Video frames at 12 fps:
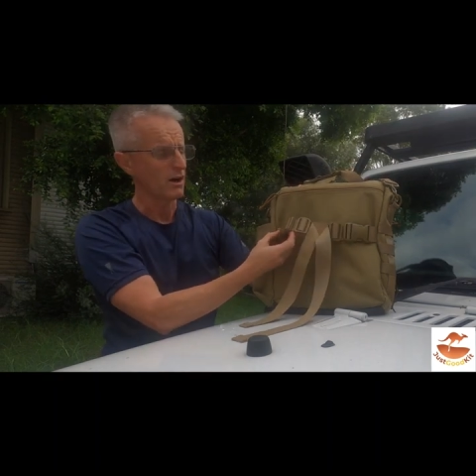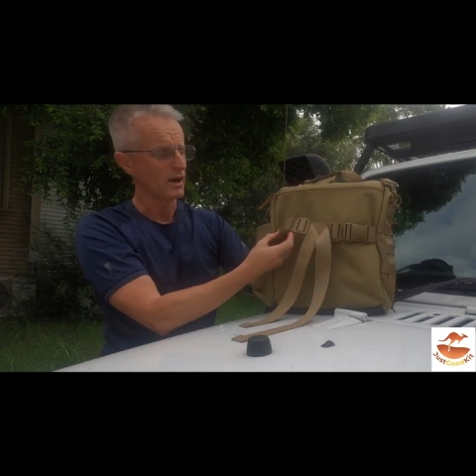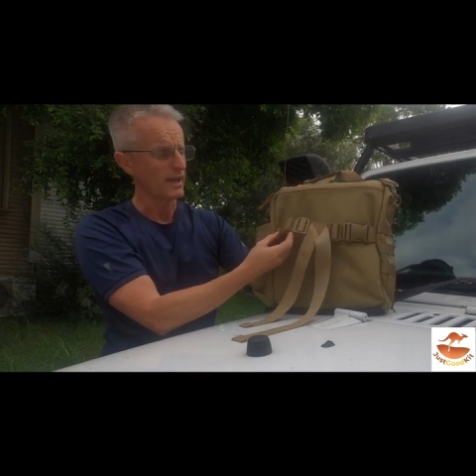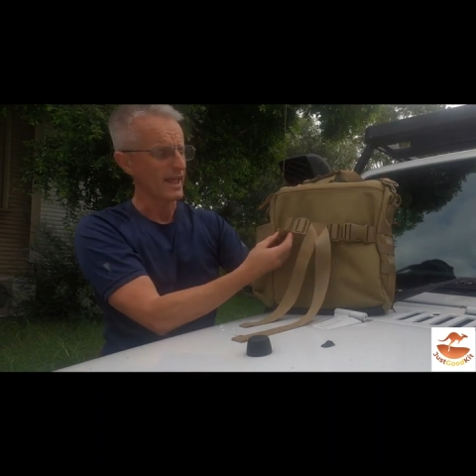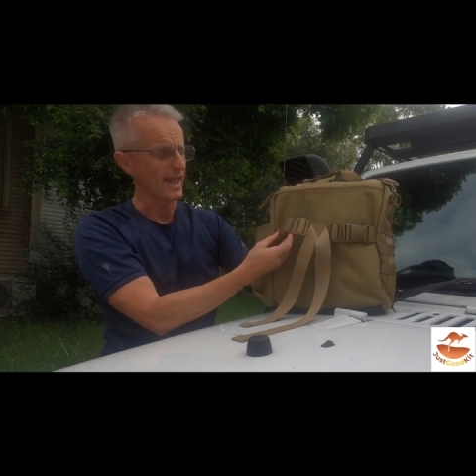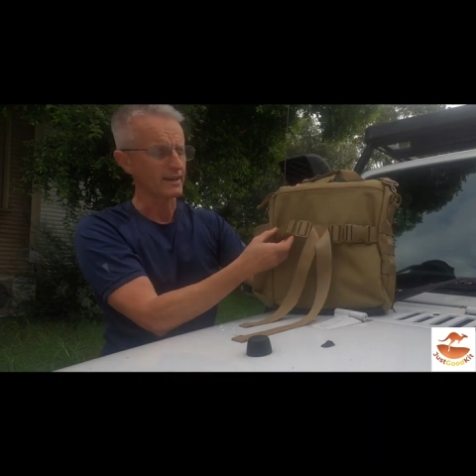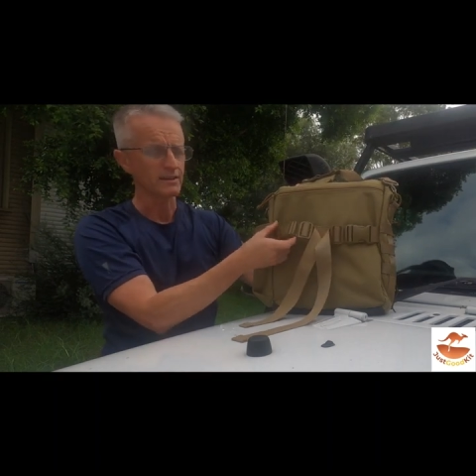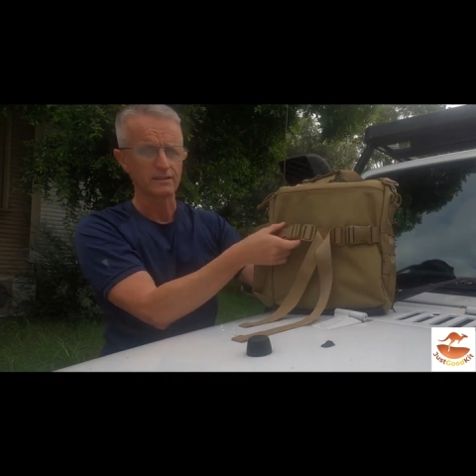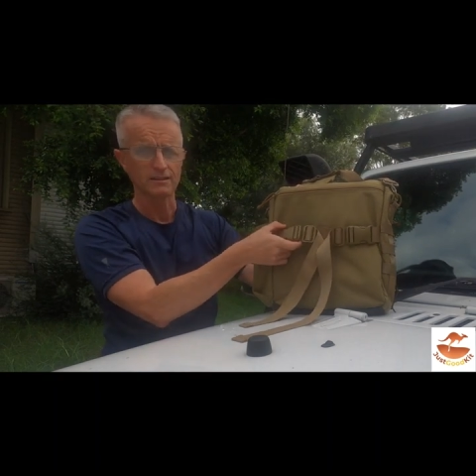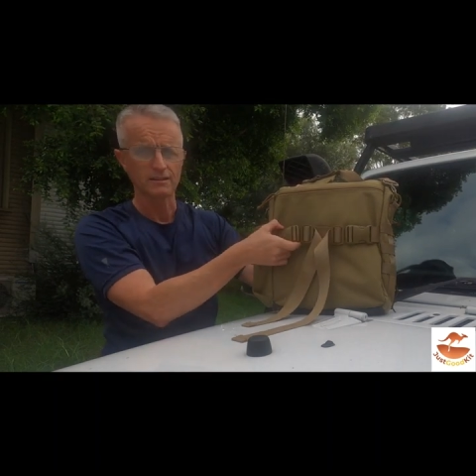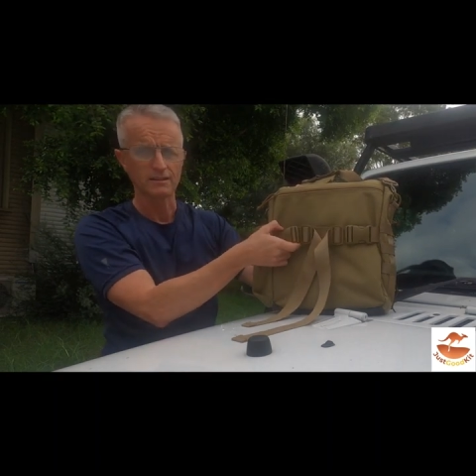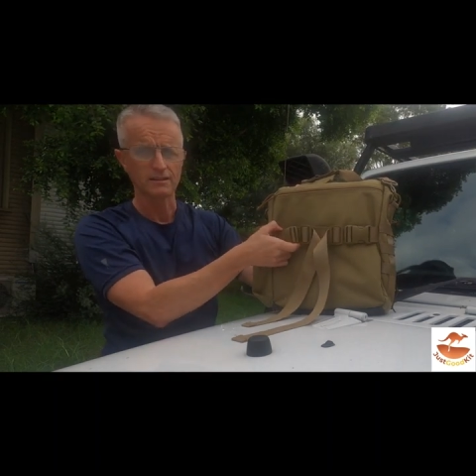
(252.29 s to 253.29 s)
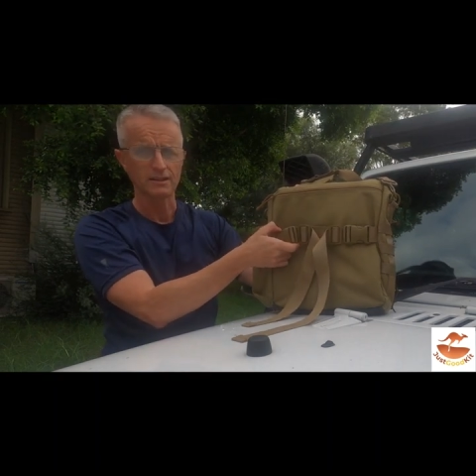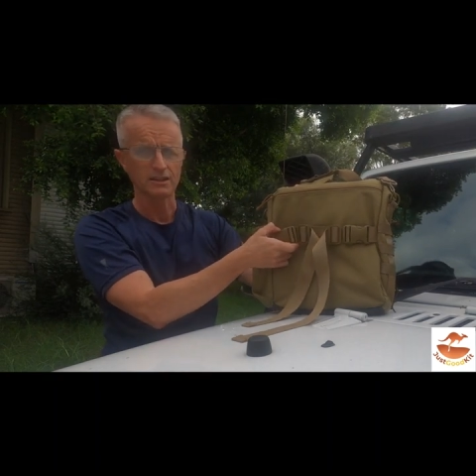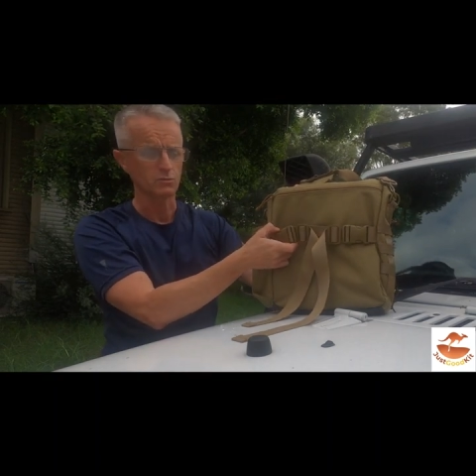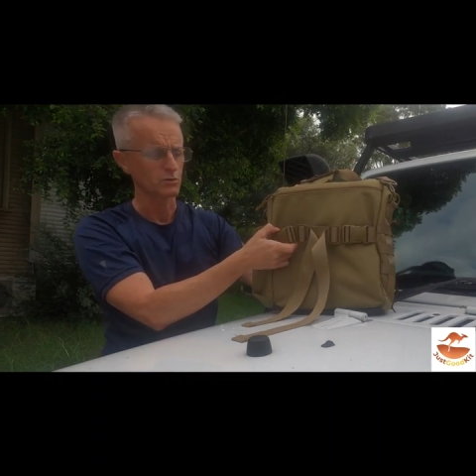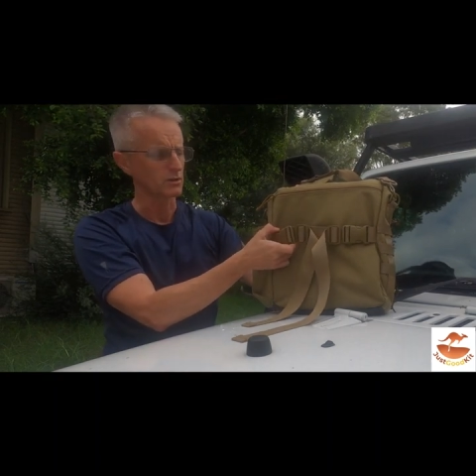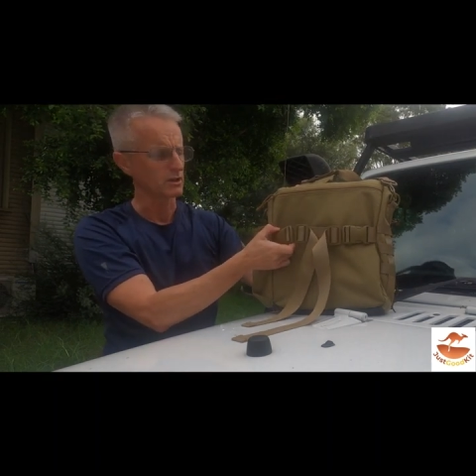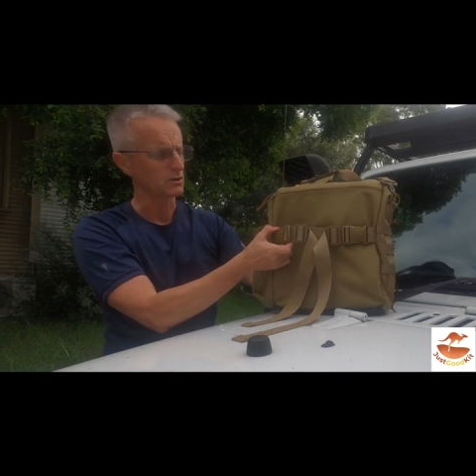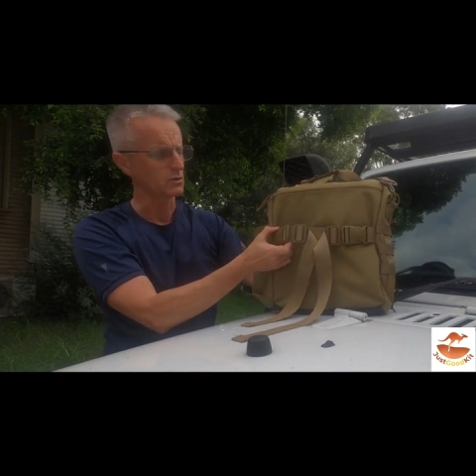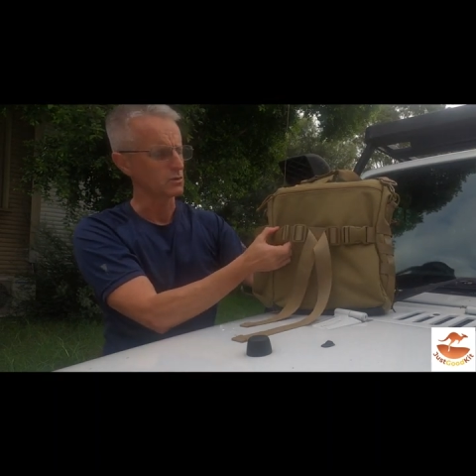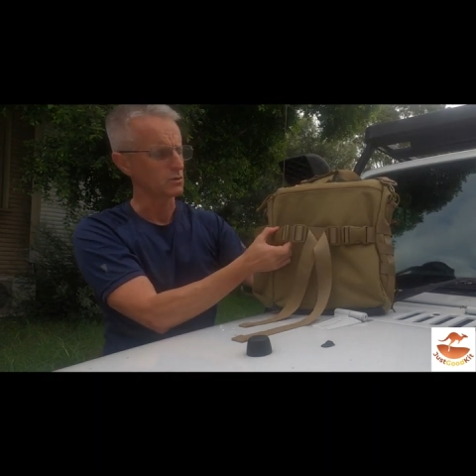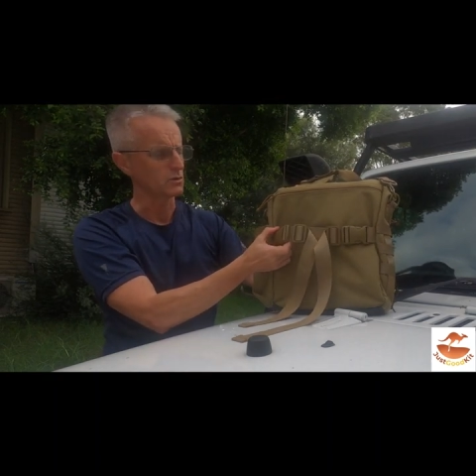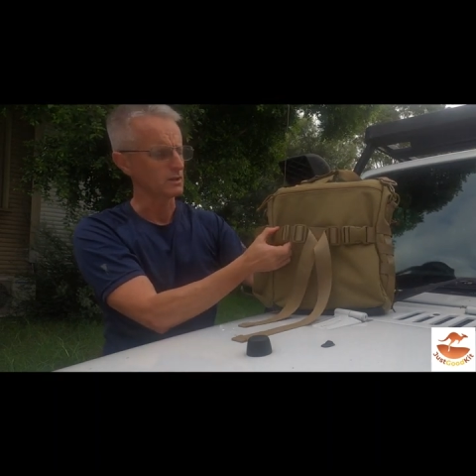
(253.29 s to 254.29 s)
I added this, what
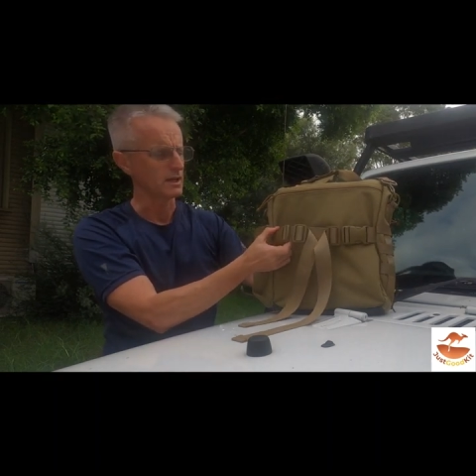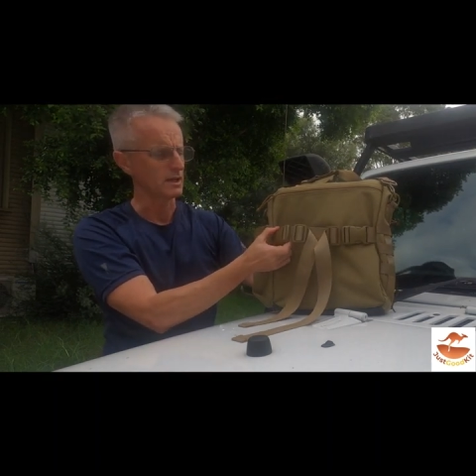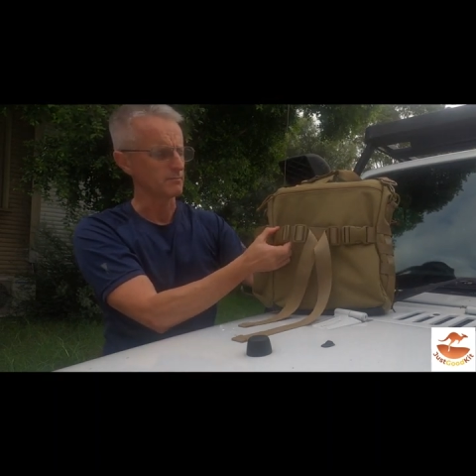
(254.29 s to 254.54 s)
I call,